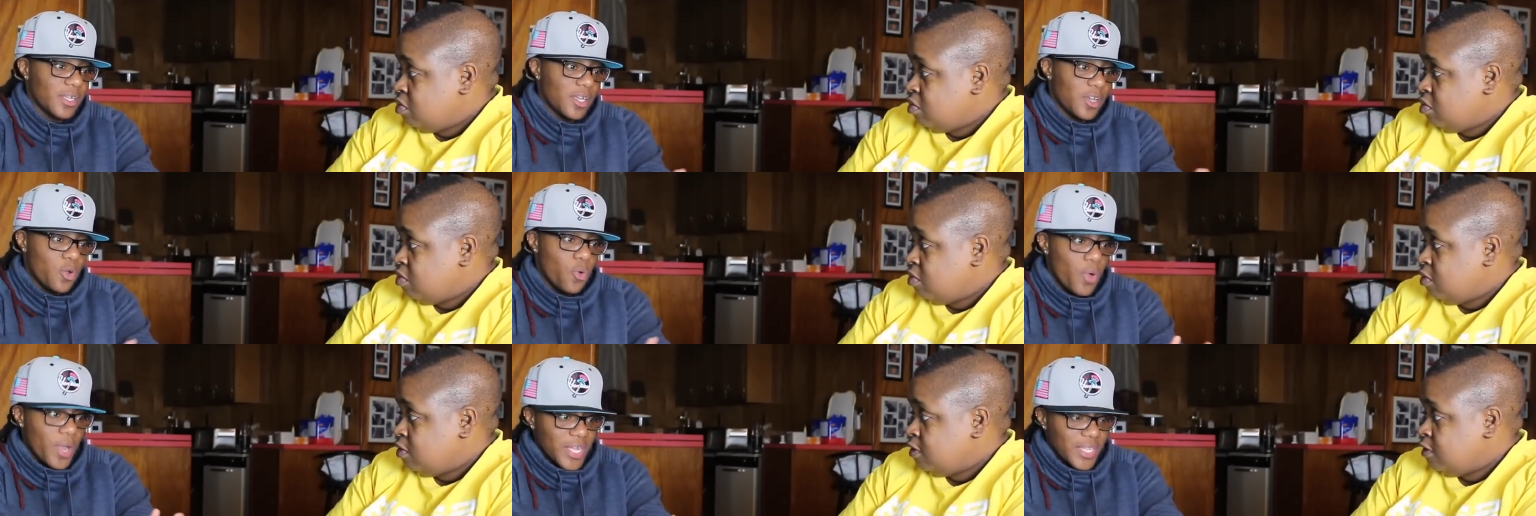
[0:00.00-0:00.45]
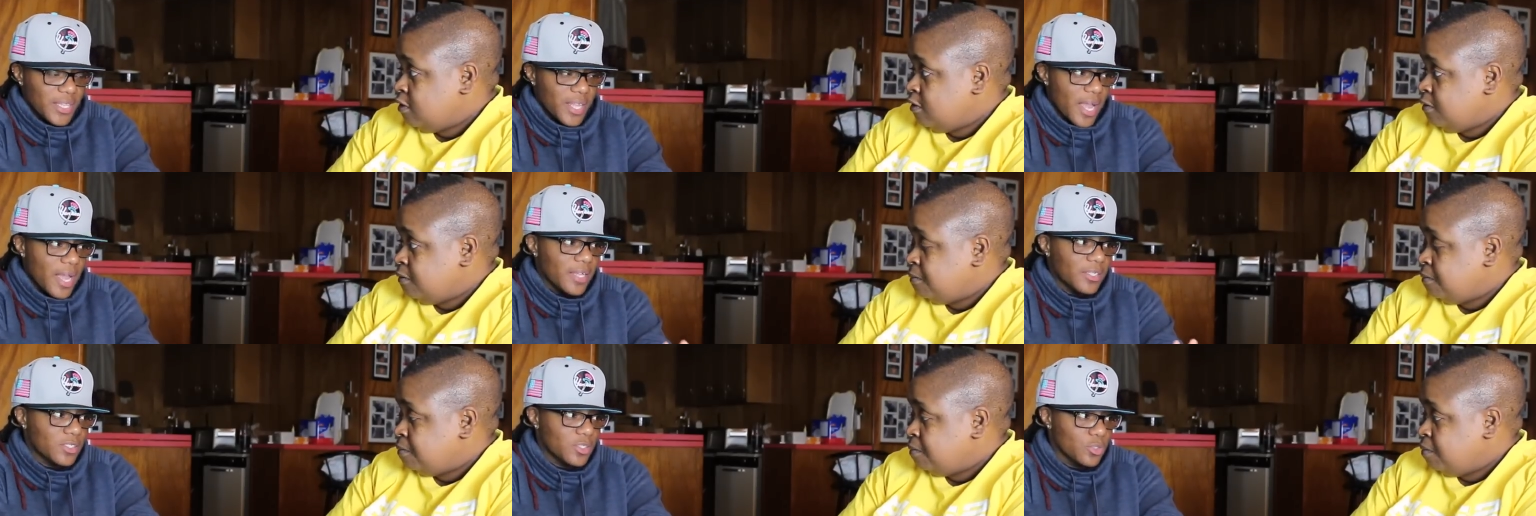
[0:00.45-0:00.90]
Speaker 1: equate
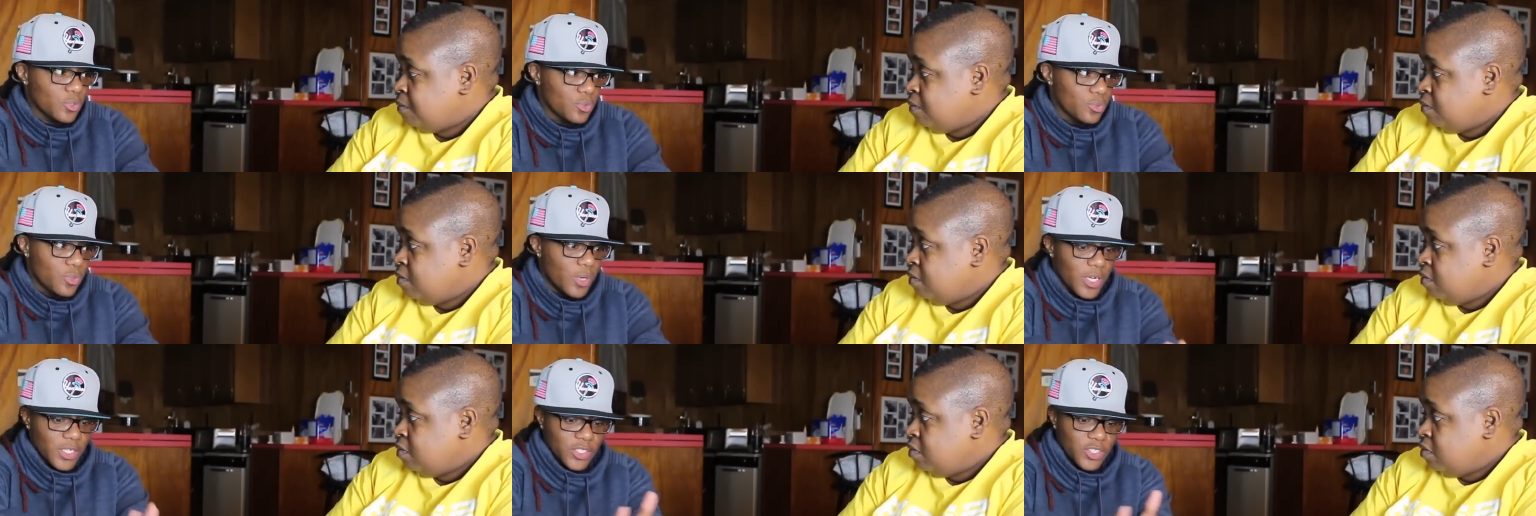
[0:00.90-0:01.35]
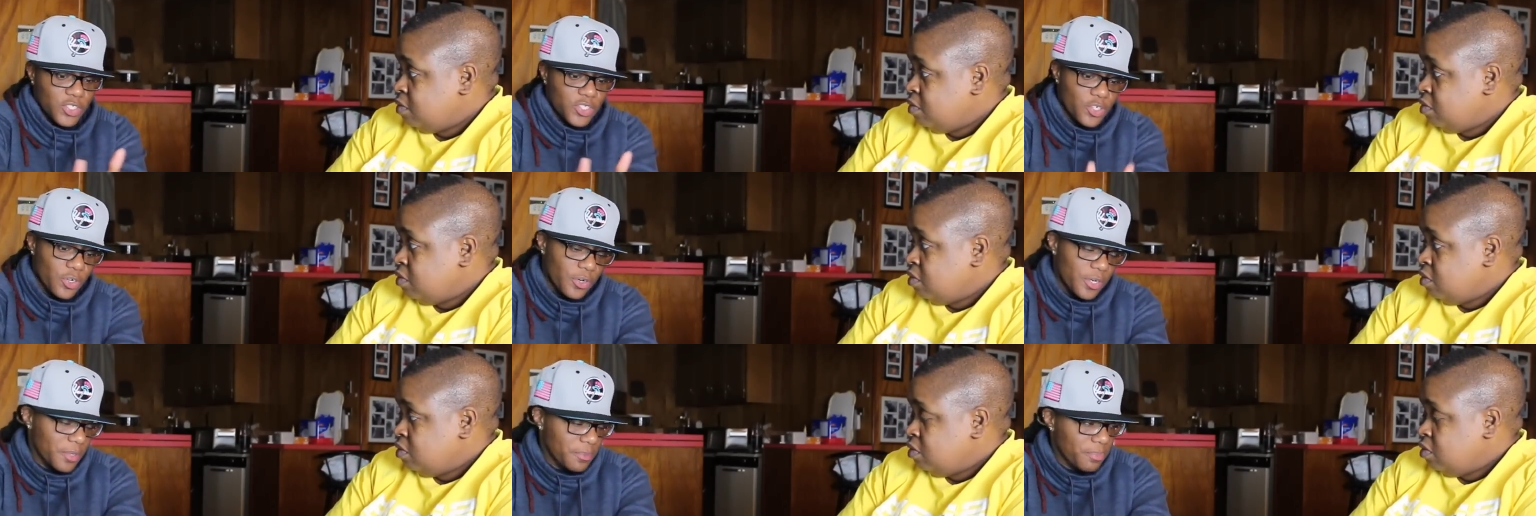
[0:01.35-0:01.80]
that to a
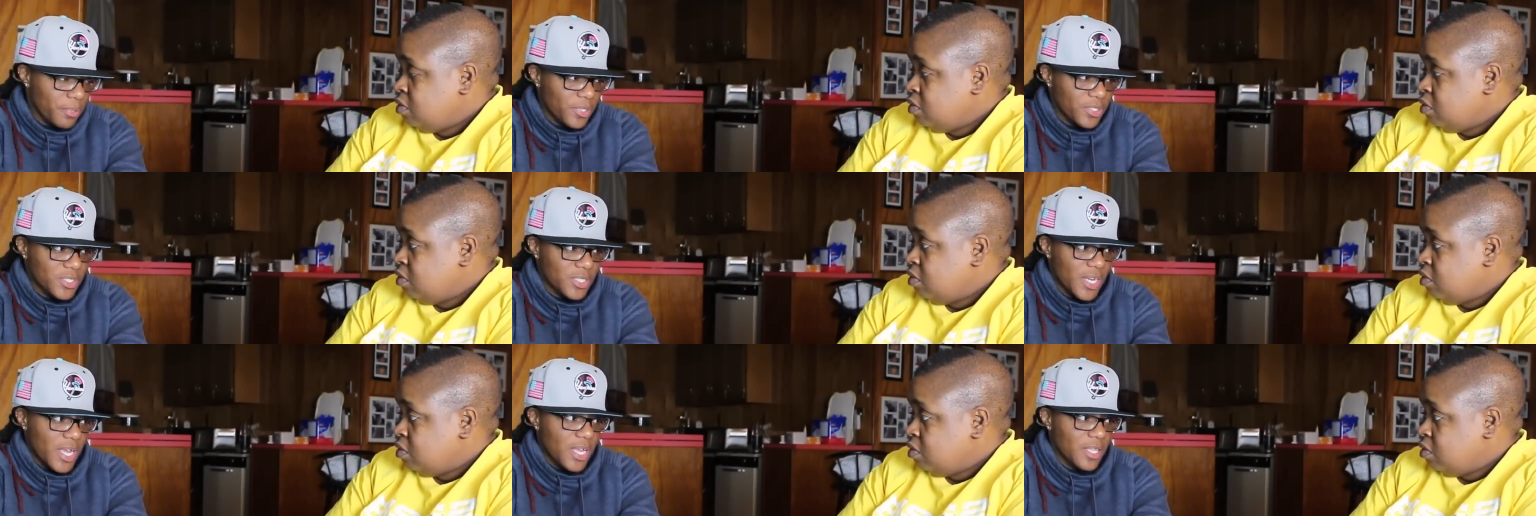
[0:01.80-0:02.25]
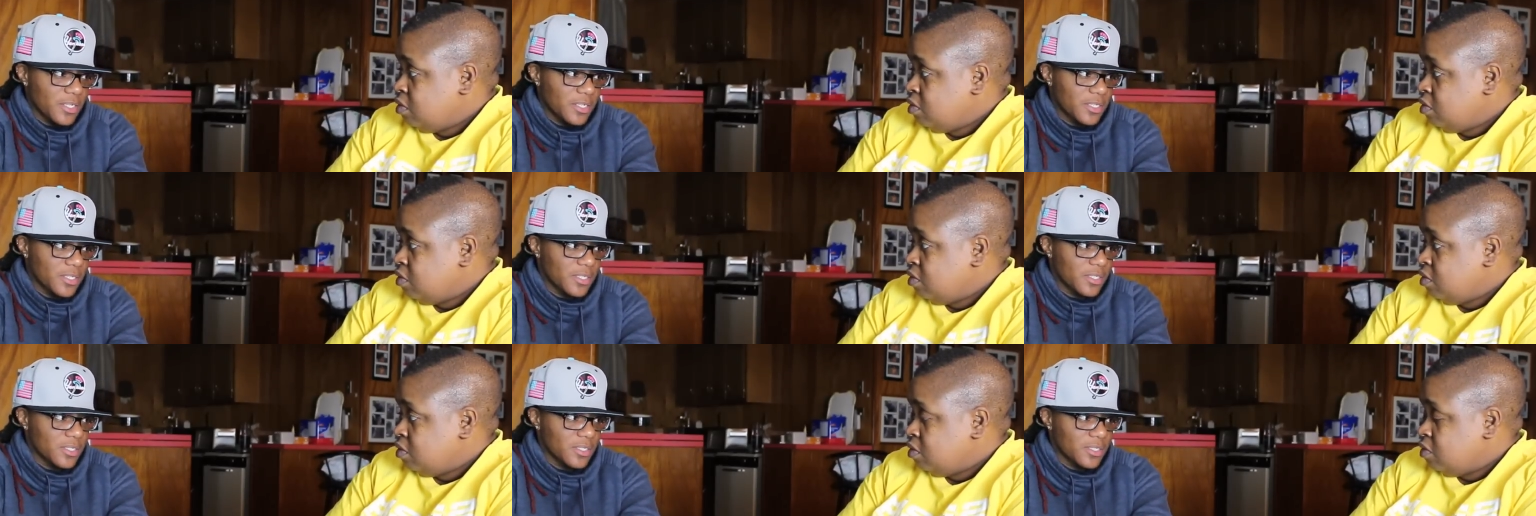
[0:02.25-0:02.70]
certain
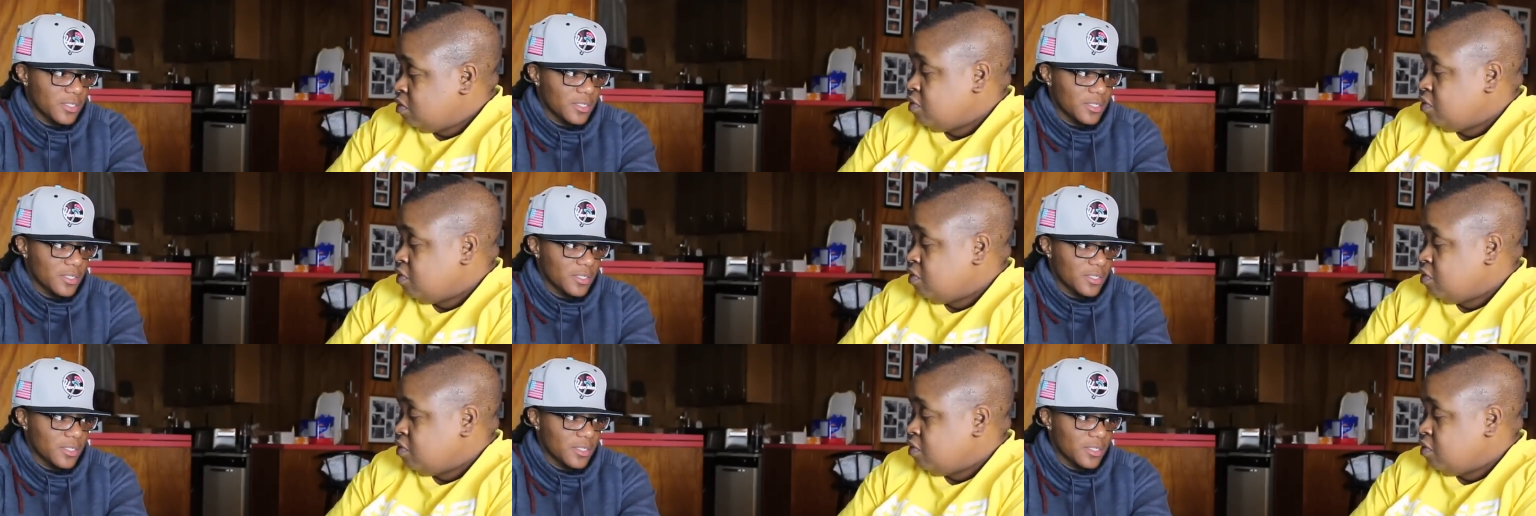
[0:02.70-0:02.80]
personality.